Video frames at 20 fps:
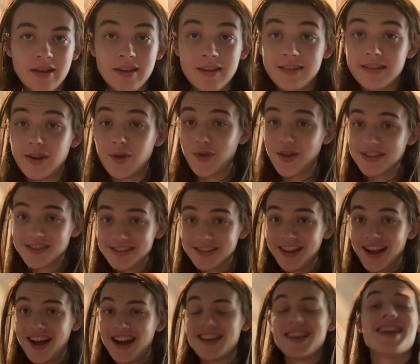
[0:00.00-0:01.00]
Now that's a
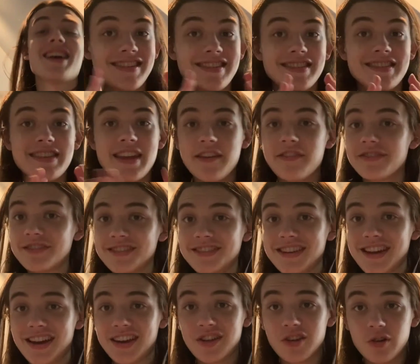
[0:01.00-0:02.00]
lot. Definitely
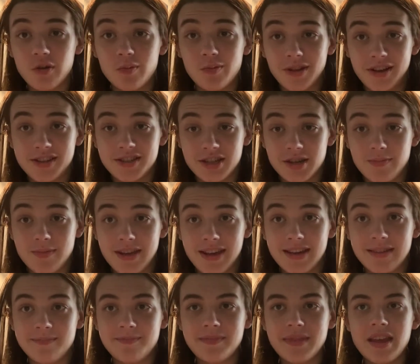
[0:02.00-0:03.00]
not a good place to be in.
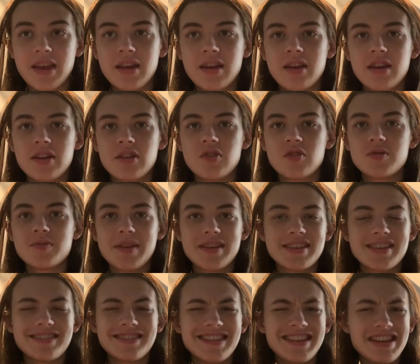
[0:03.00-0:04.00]
There's
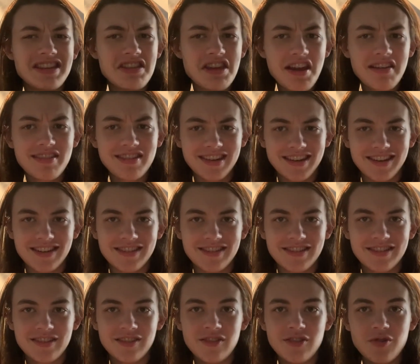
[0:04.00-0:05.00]
basically nothing
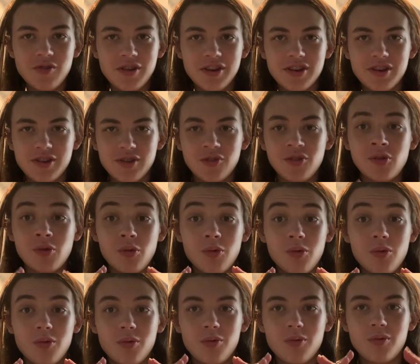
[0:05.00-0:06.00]
you can do
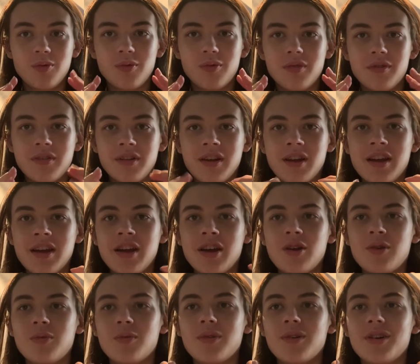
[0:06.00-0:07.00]

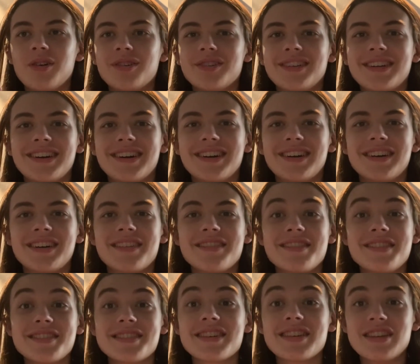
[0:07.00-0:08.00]
while
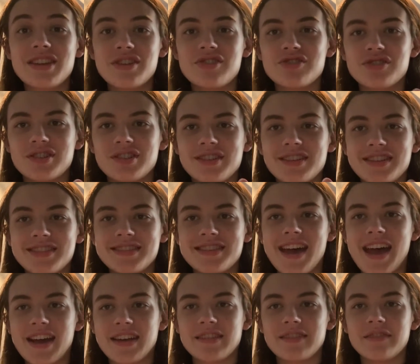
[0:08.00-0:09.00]
this condition is
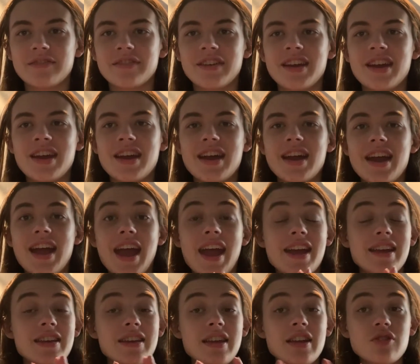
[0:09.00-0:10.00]
active.
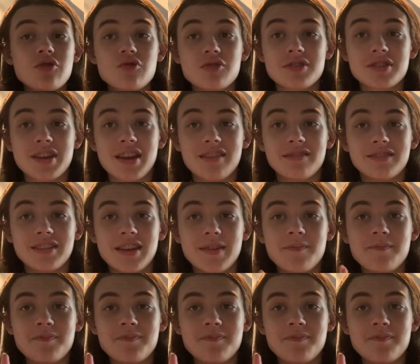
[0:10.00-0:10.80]
And interestingly,